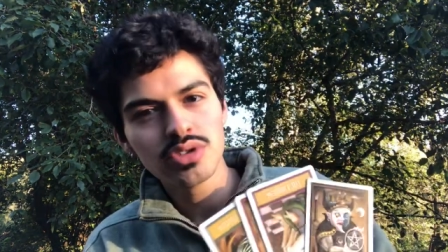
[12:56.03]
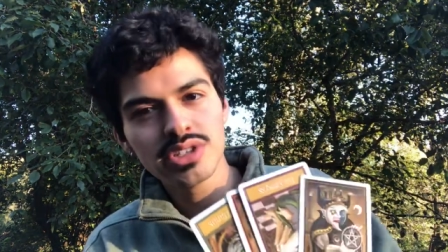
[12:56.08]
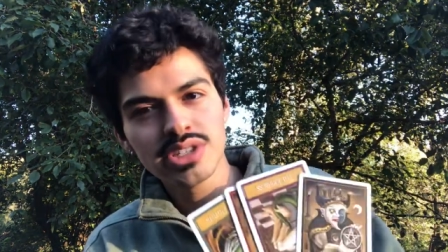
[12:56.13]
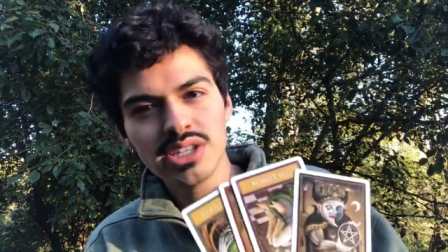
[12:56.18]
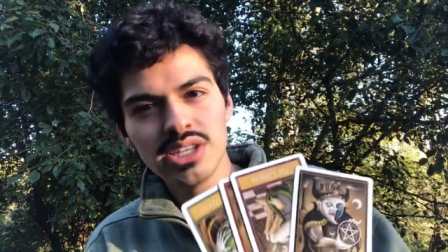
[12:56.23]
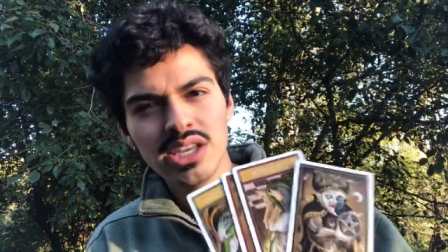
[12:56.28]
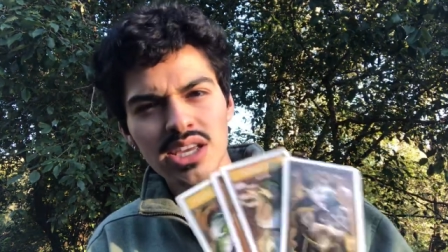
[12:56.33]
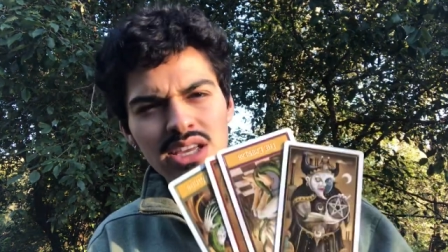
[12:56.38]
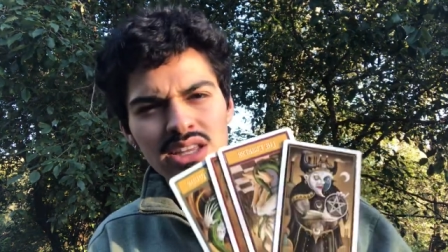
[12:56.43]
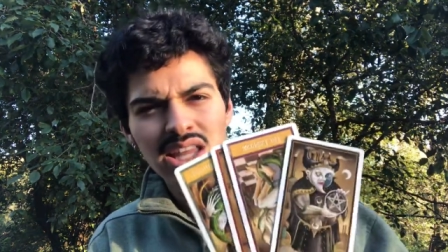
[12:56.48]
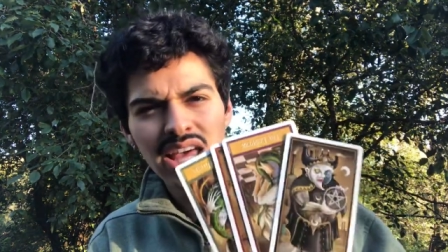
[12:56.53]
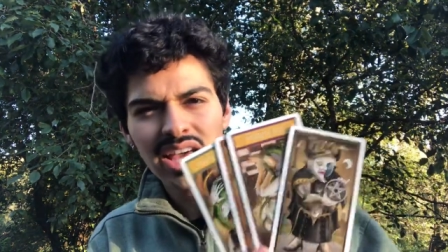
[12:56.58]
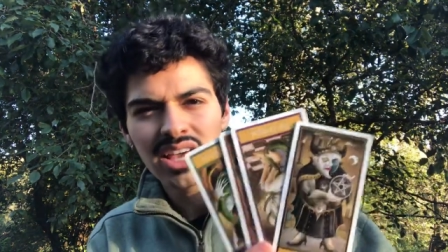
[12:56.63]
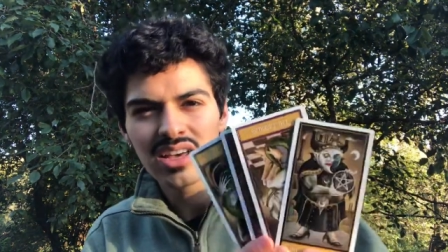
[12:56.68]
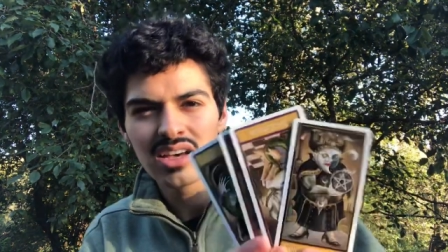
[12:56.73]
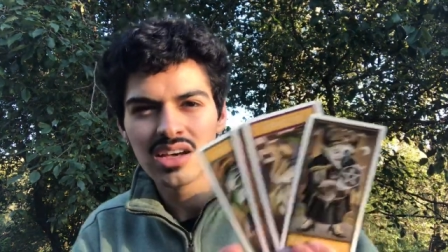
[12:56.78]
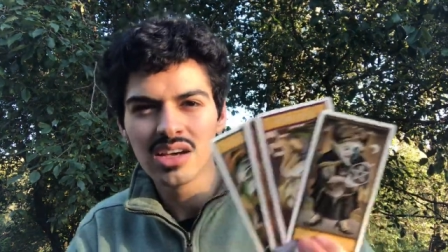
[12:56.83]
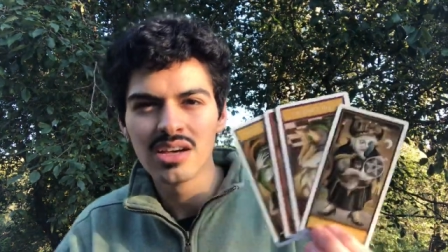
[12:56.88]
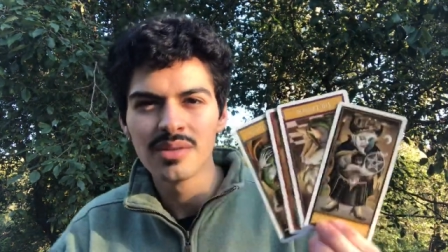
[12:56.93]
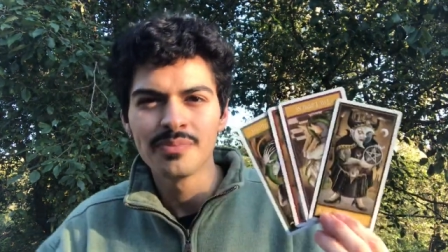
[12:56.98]
seeing like
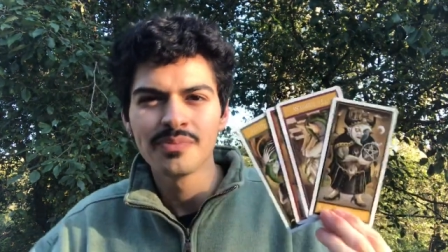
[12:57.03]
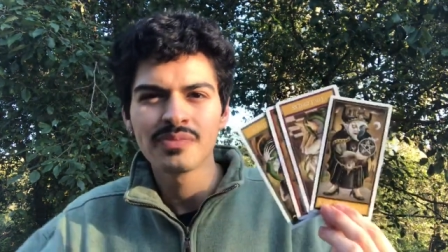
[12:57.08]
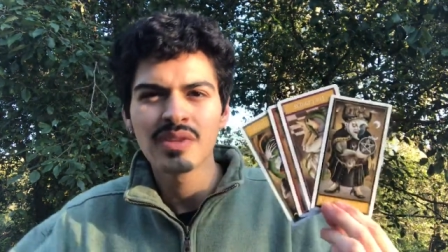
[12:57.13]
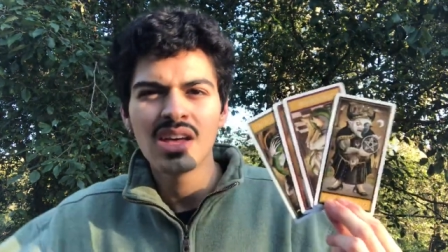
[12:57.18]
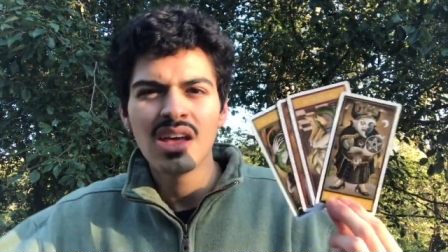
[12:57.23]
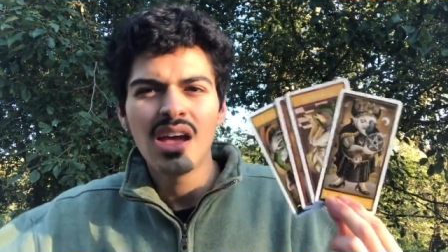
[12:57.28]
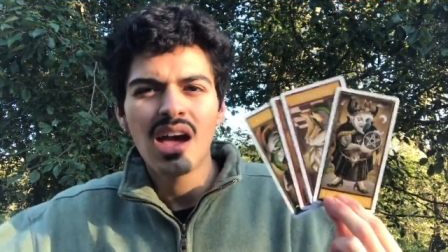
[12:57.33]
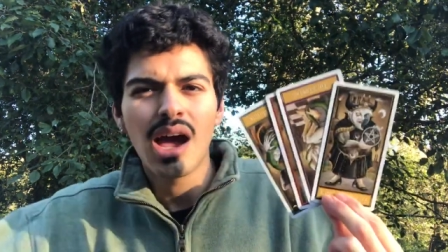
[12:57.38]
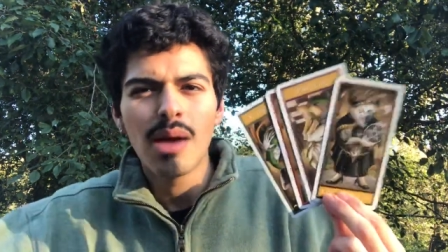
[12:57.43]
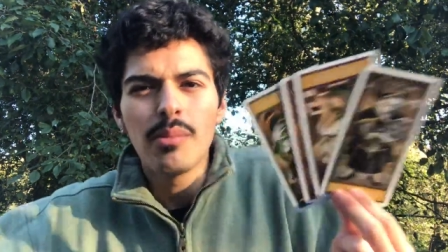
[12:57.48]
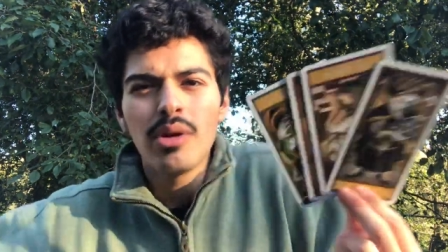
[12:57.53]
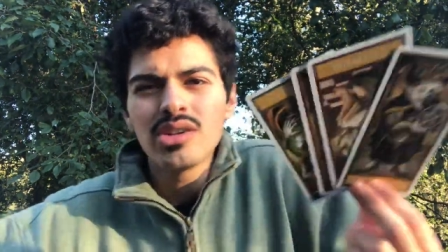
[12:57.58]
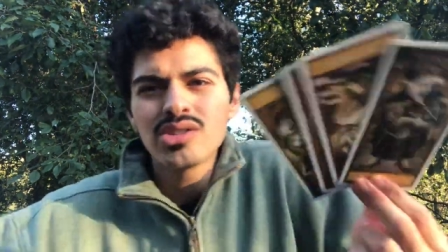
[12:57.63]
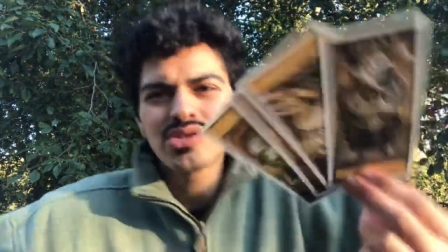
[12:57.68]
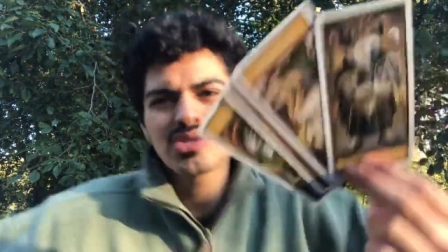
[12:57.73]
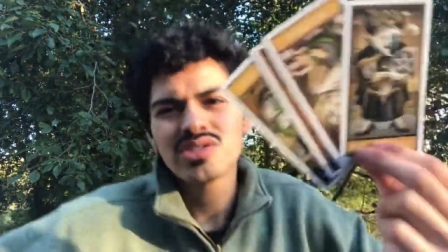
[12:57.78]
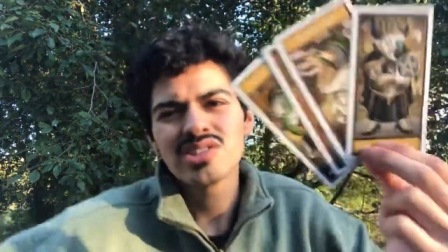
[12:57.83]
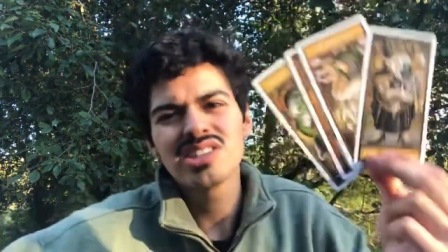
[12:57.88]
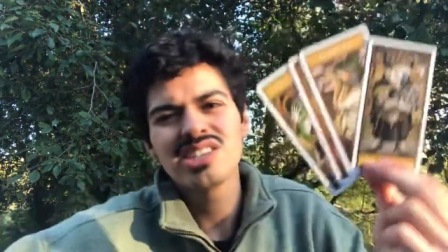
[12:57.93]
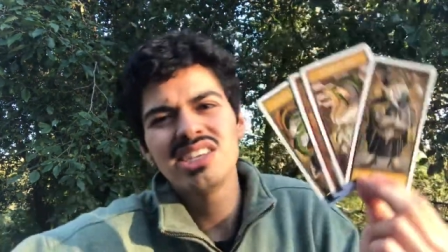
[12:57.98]
a I'm
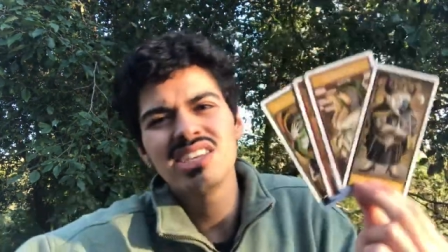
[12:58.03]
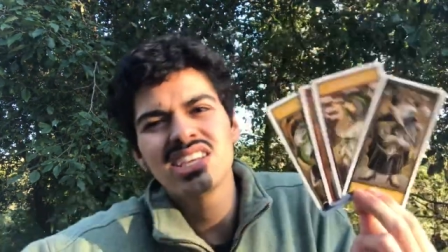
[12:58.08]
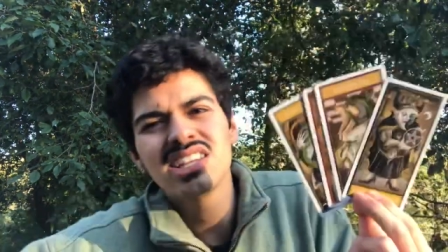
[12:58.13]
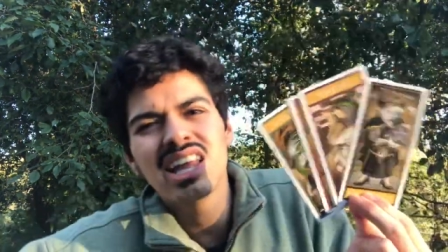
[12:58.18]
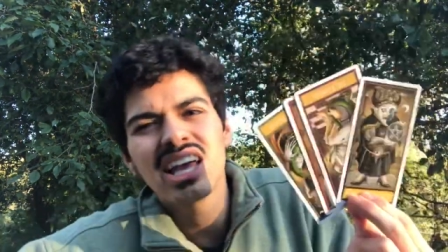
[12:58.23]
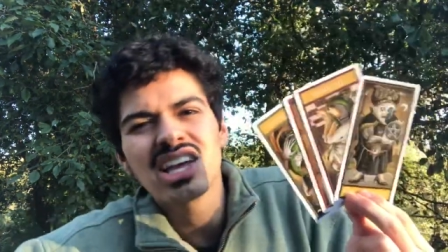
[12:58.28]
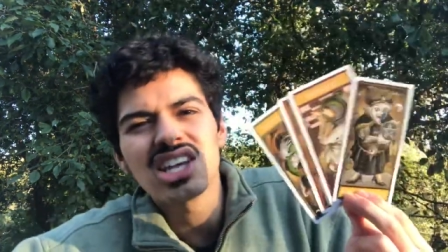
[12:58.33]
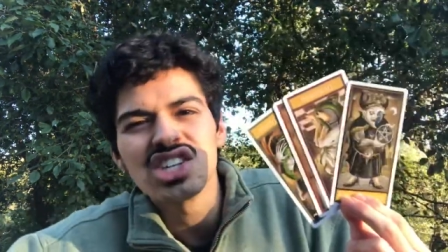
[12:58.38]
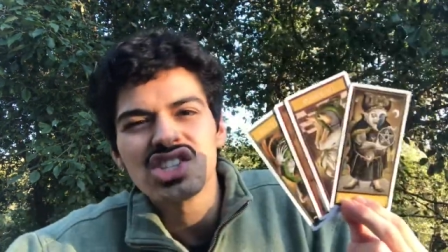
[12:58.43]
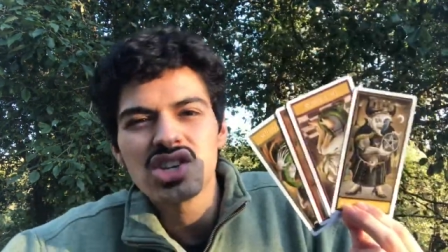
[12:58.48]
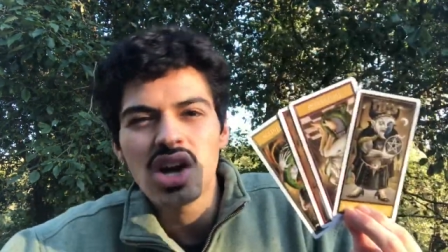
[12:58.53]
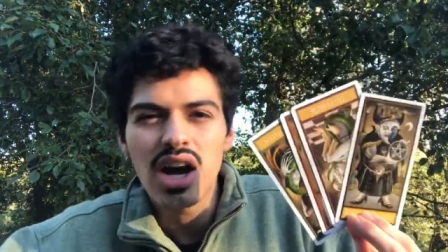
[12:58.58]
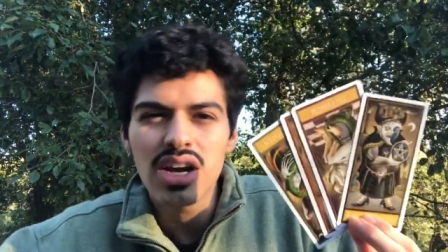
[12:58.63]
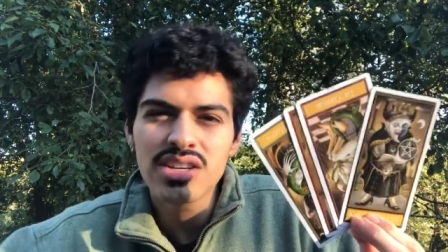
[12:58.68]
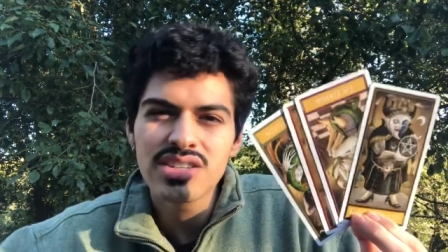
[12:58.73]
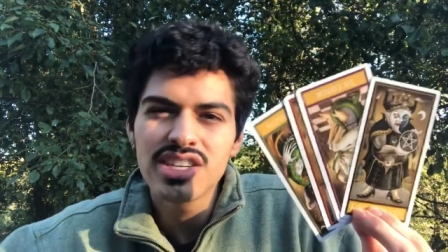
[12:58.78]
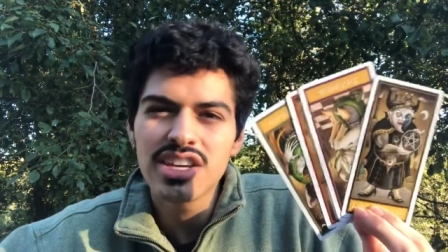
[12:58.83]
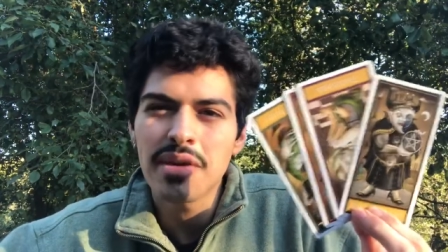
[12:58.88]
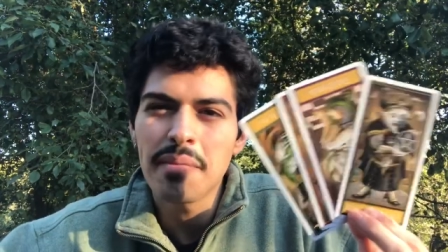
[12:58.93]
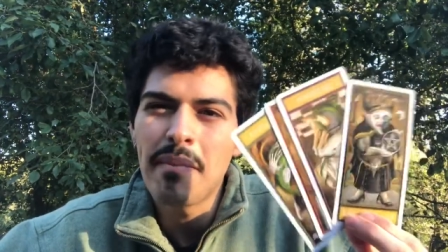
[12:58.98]
also seeing like a
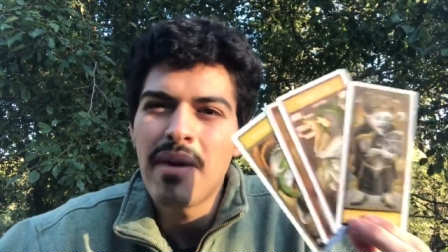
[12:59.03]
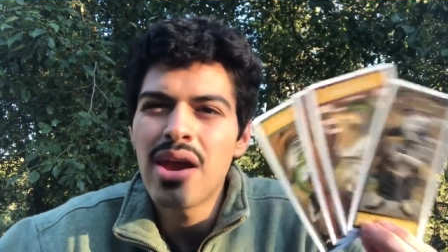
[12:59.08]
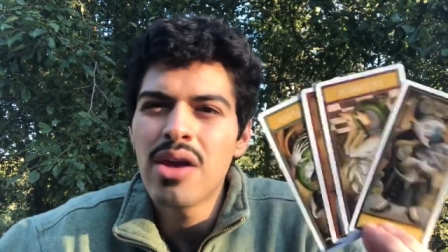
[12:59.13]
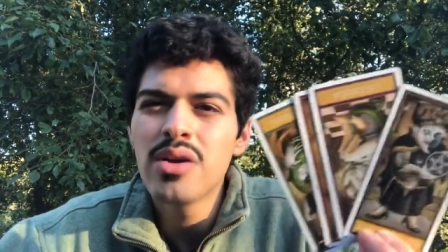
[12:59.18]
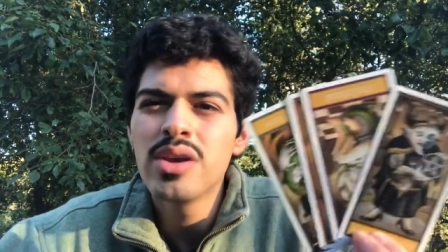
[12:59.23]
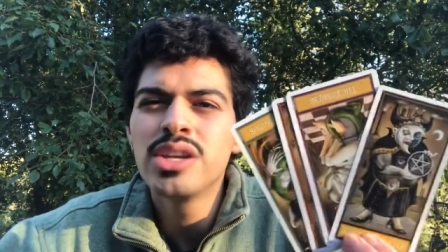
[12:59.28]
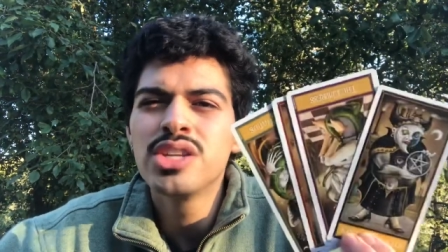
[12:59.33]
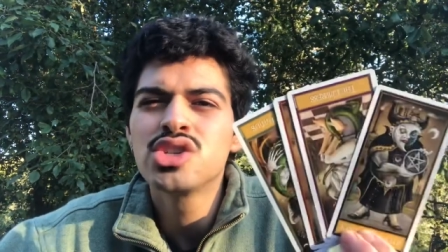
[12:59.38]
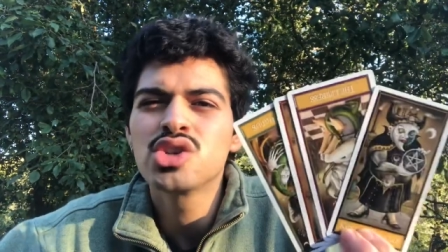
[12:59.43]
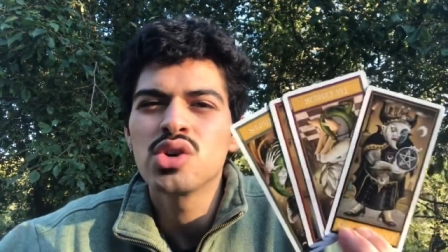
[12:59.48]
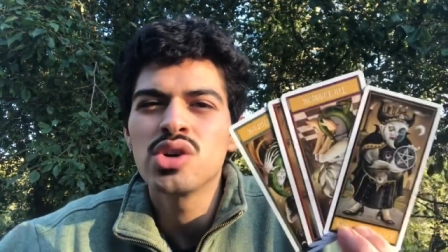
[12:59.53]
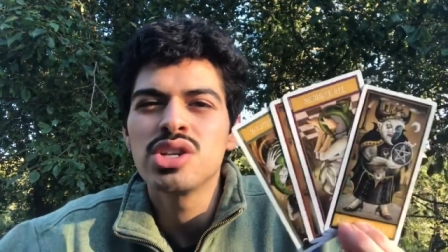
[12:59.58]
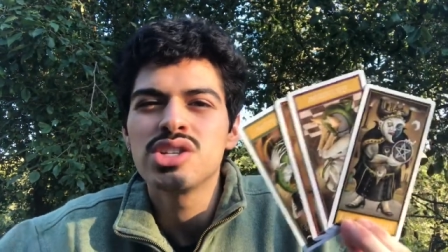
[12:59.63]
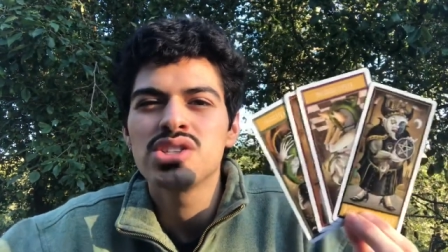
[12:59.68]
toxic marriage or a